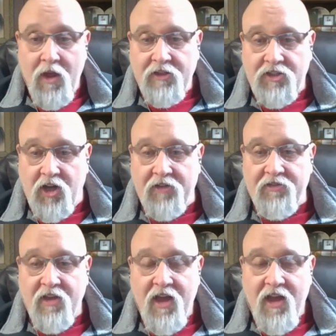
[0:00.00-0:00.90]

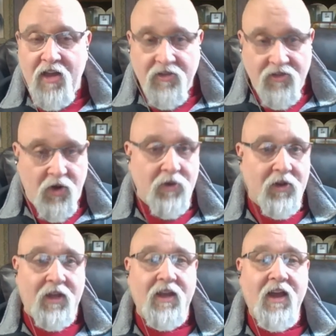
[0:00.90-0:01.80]
Just
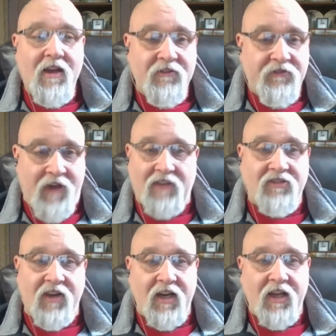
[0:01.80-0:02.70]
totally
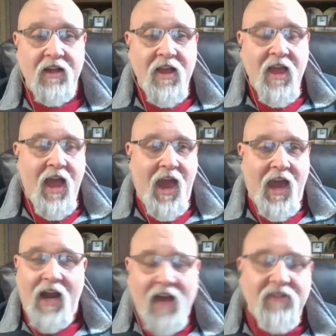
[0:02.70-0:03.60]
fascinating. And
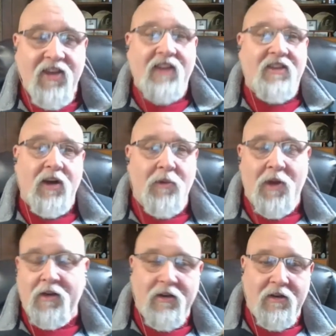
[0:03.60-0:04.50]
I sat there and went,
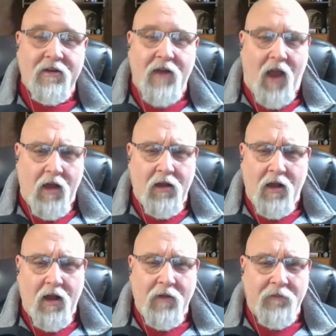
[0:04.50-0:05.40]

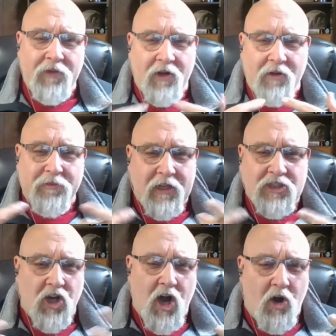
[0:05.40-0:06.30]
you know, the
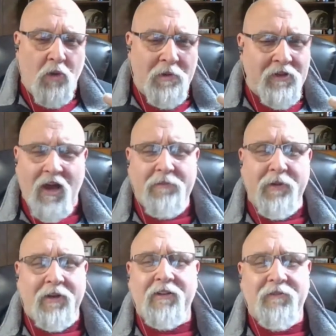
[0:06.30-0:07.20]
jaw opened up,
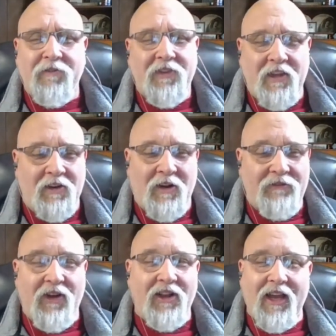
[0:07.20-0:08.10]
and, you know, I
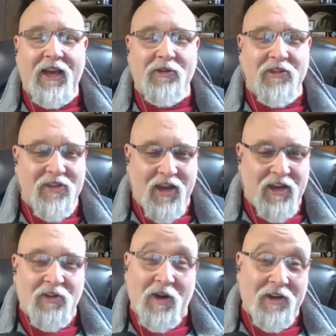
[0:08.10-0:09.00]
felt like I was a
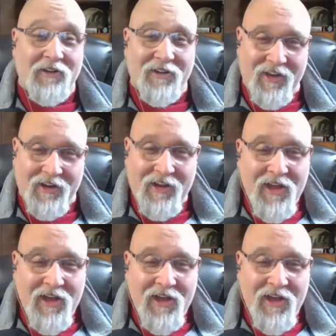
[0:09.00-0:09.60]
second grader again.